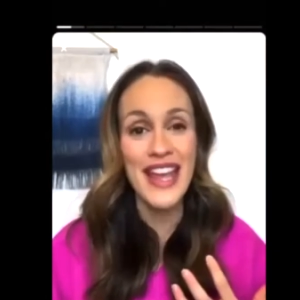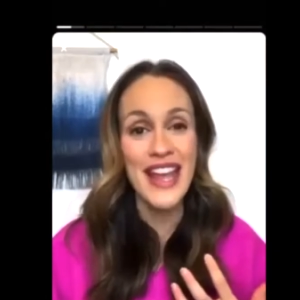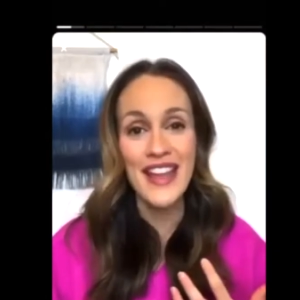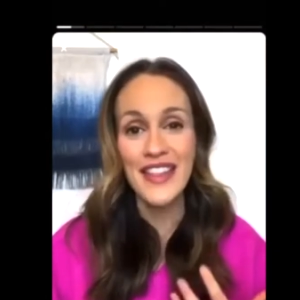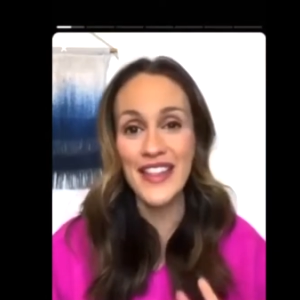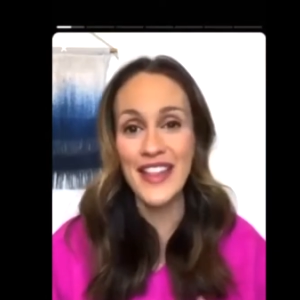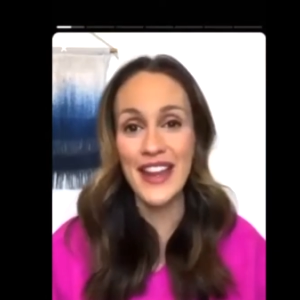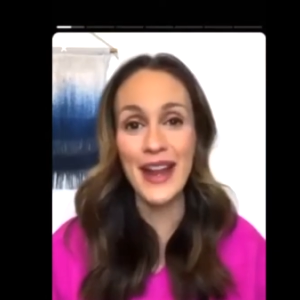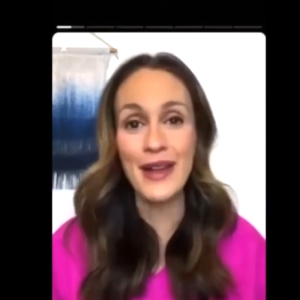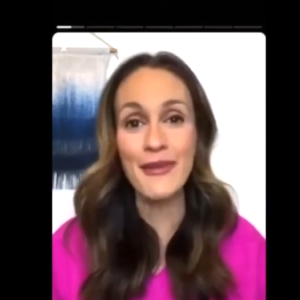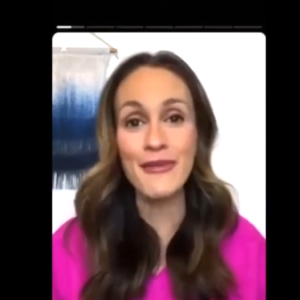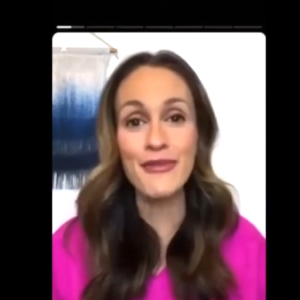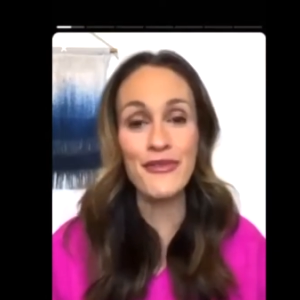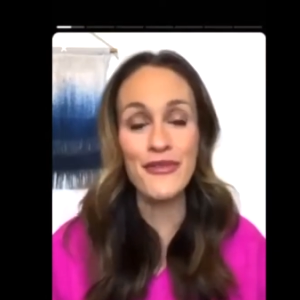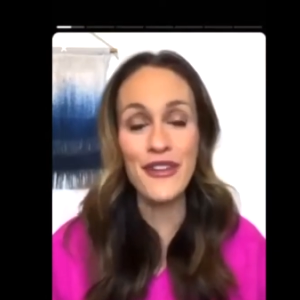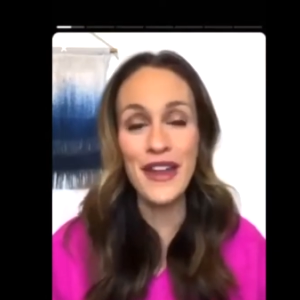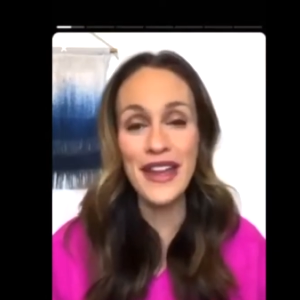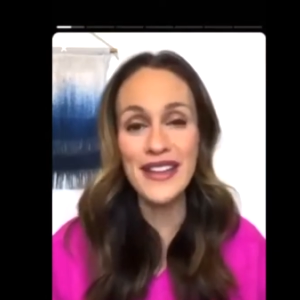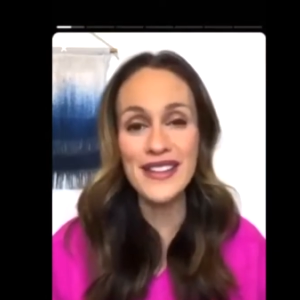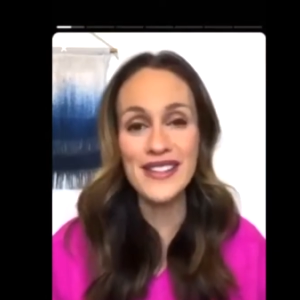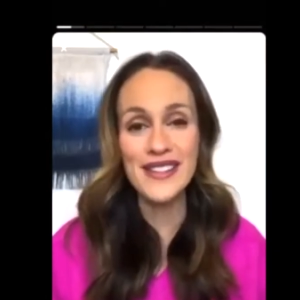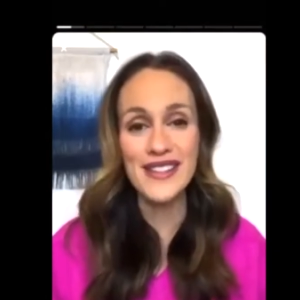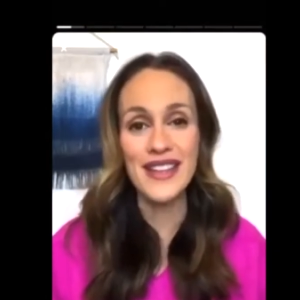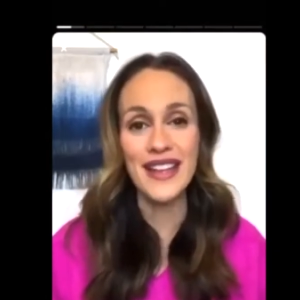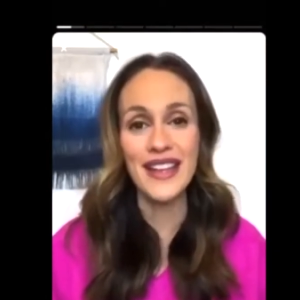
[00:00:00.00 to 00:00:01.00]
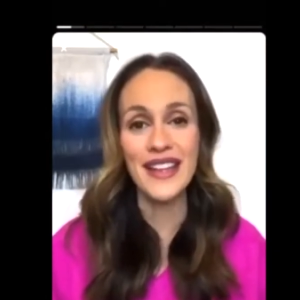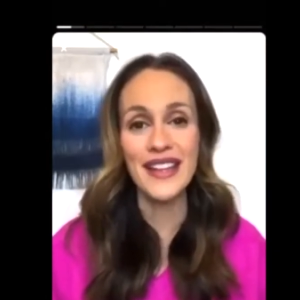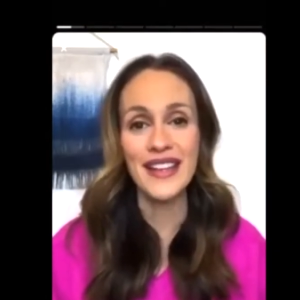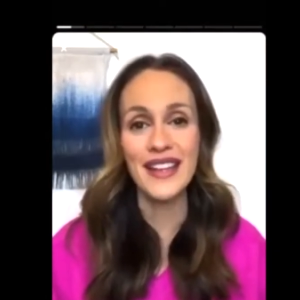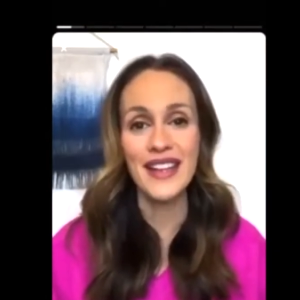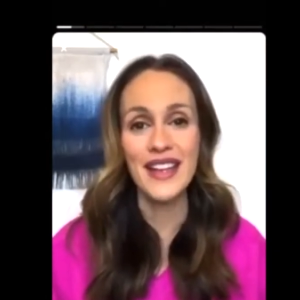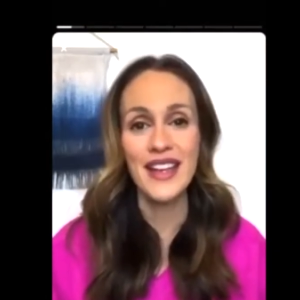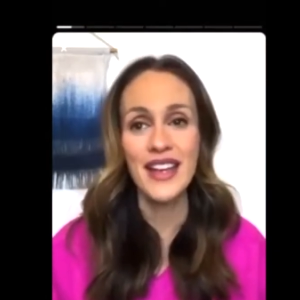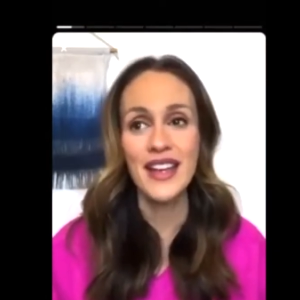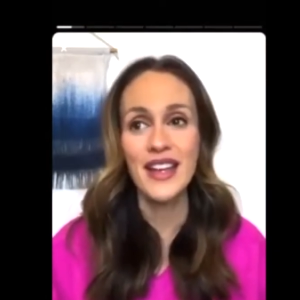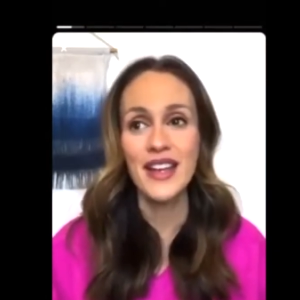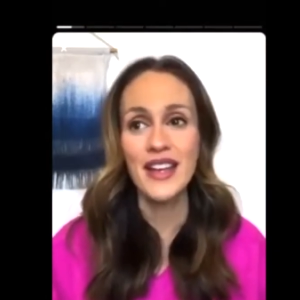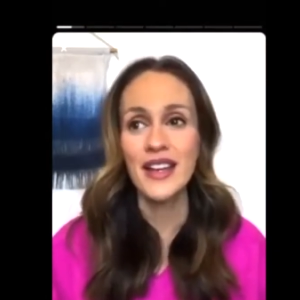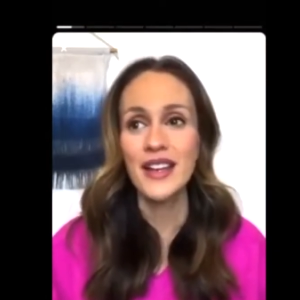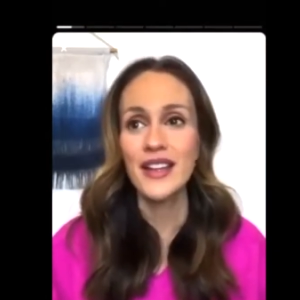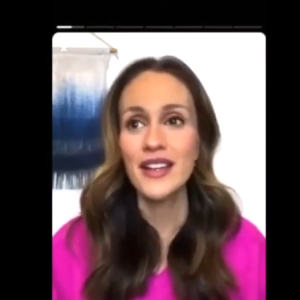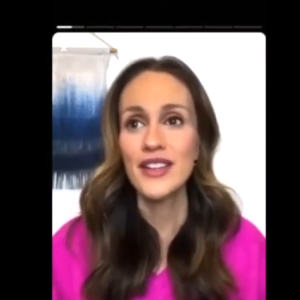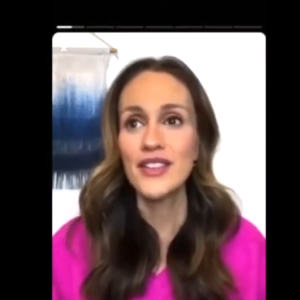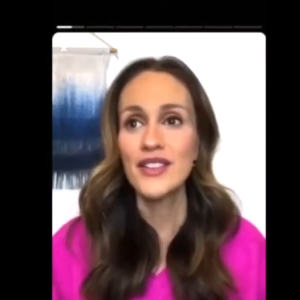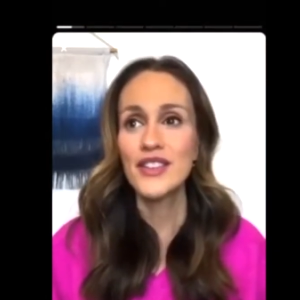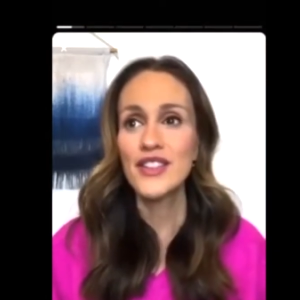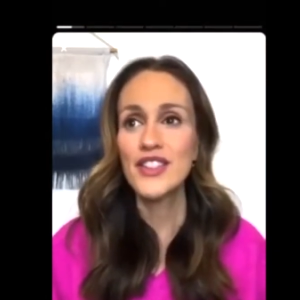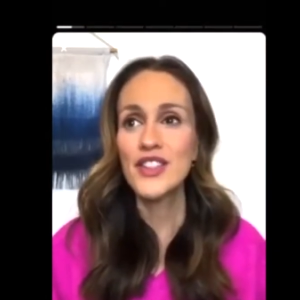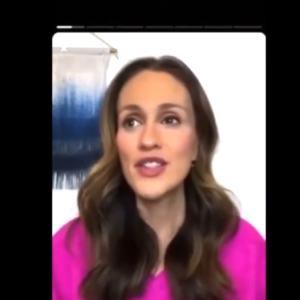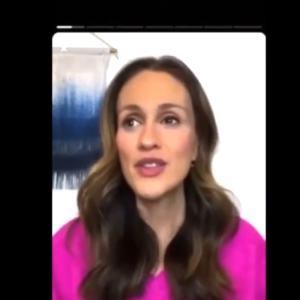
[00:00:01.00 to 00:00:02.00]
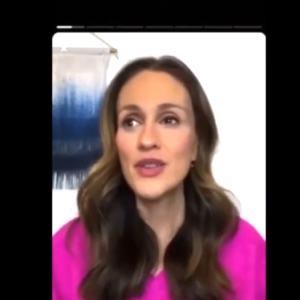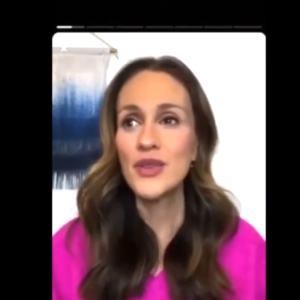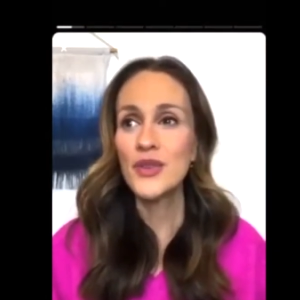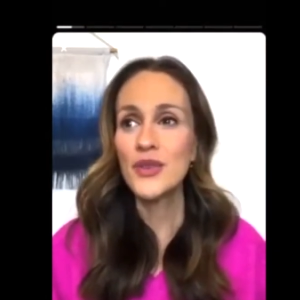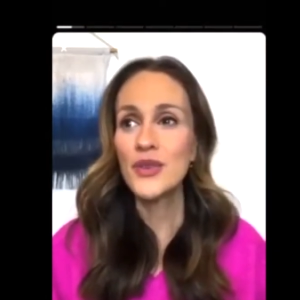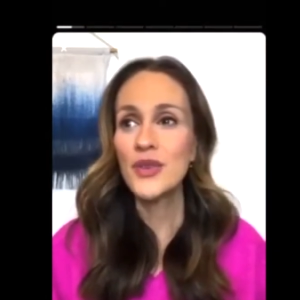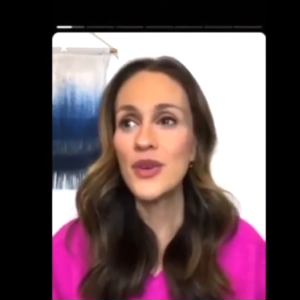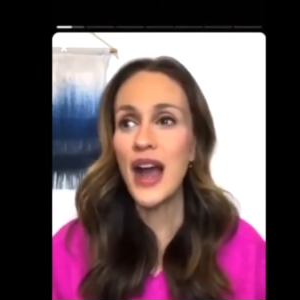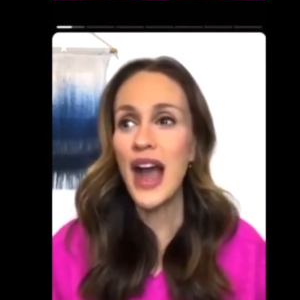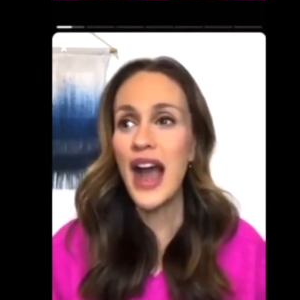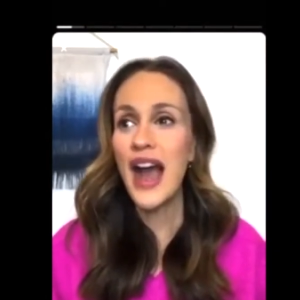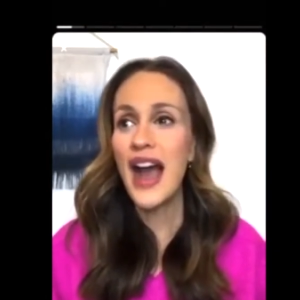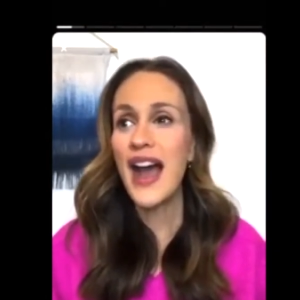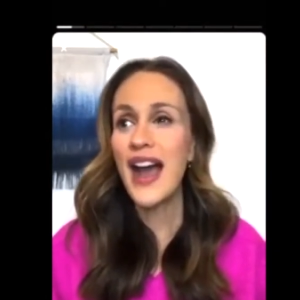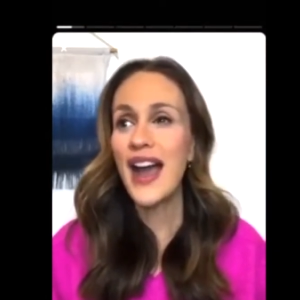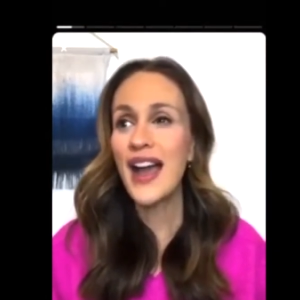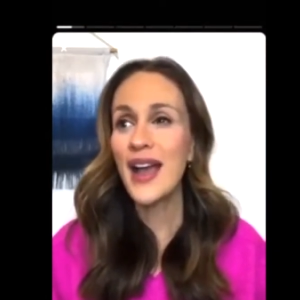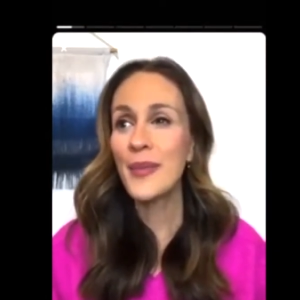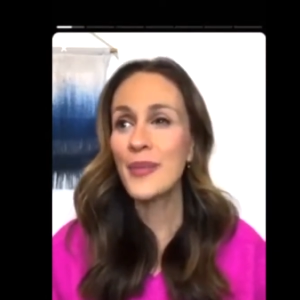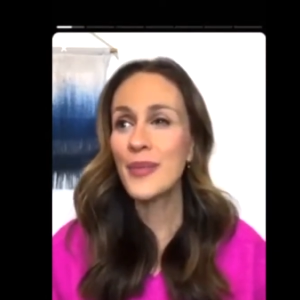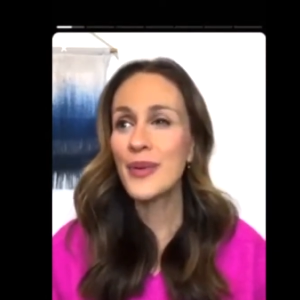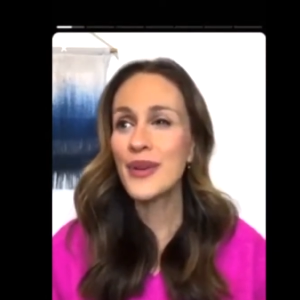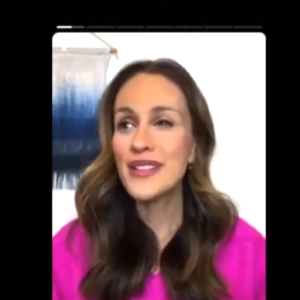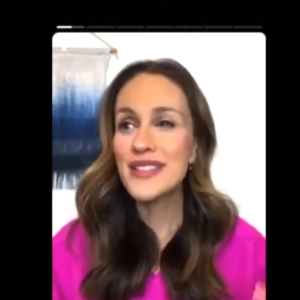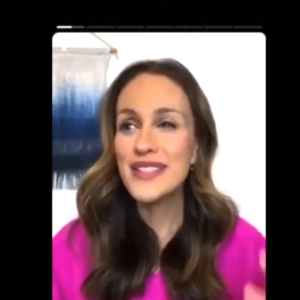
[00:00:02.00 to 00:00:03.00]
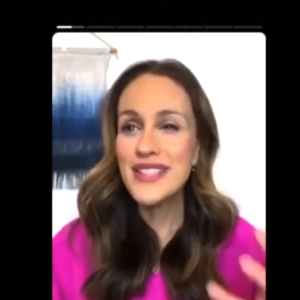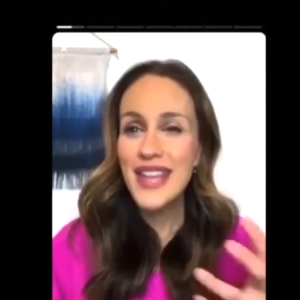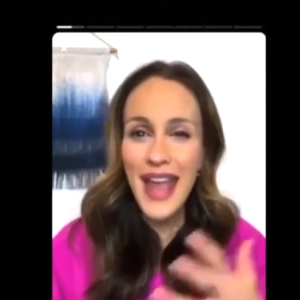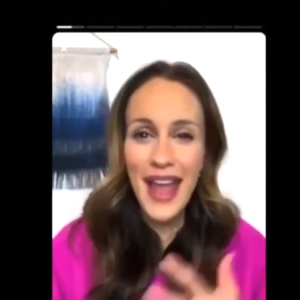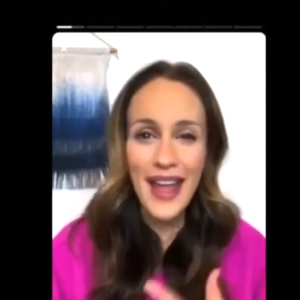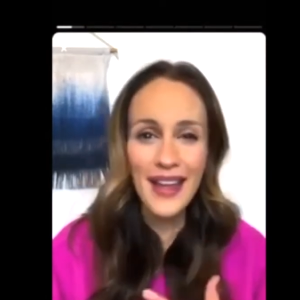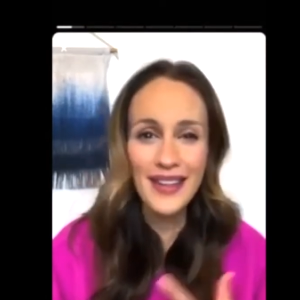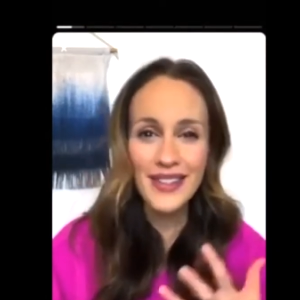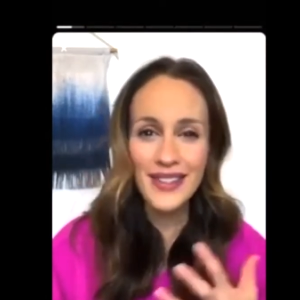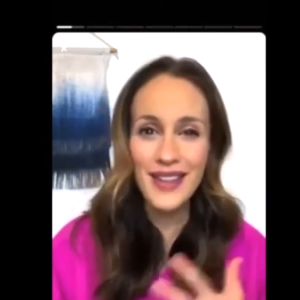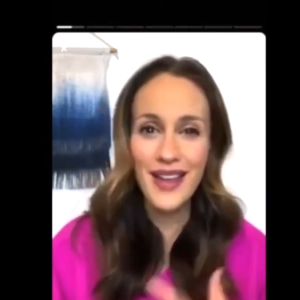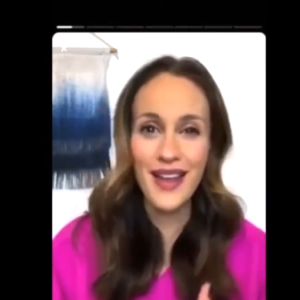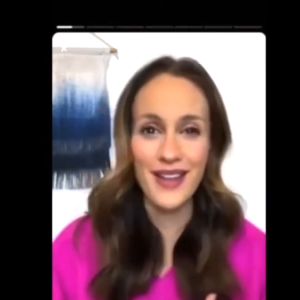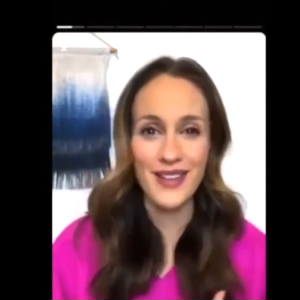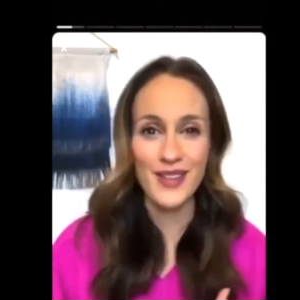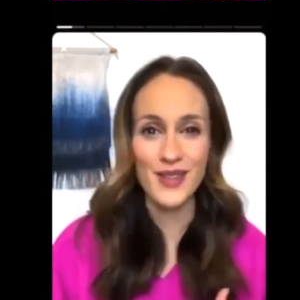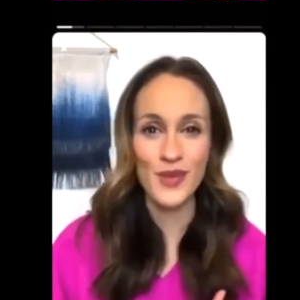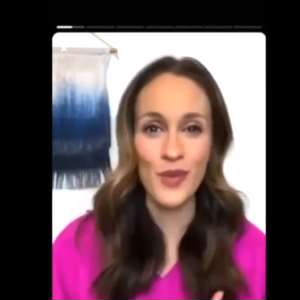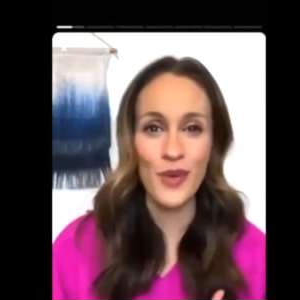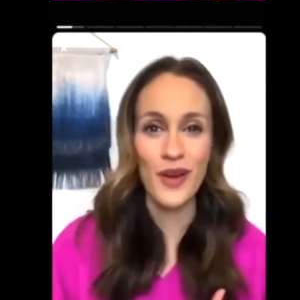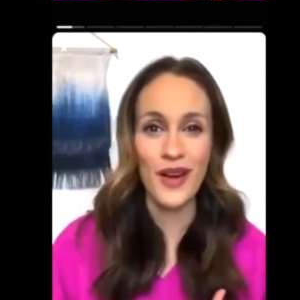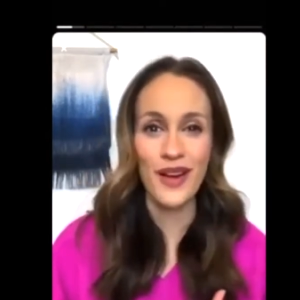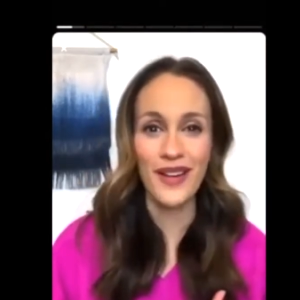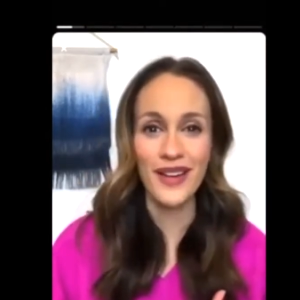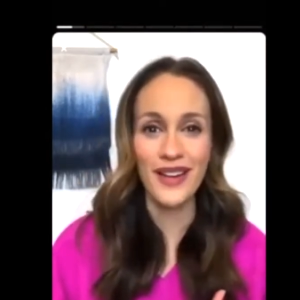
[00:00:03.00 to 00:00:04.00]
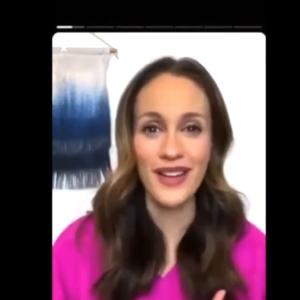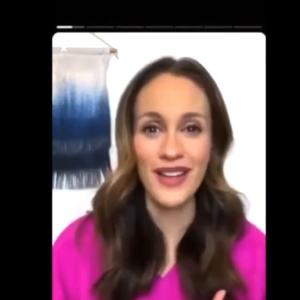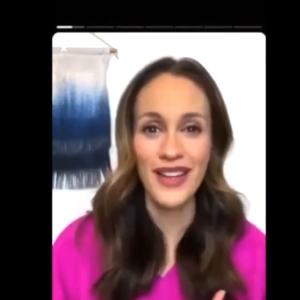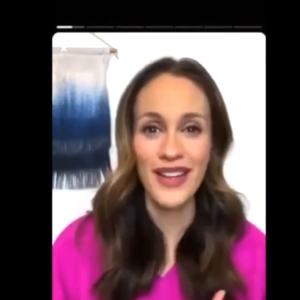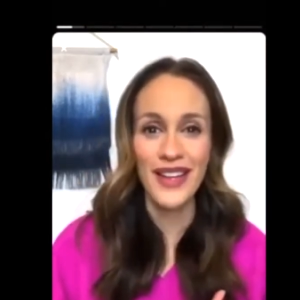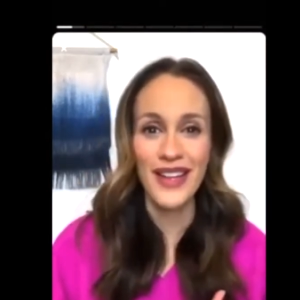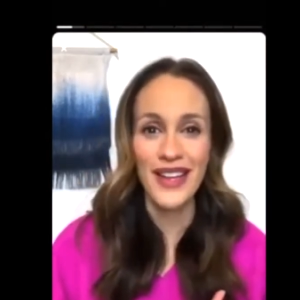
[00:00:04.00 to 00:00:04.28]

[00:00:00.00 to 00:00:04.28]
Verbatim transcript: that I'm facing? Do I protect God's word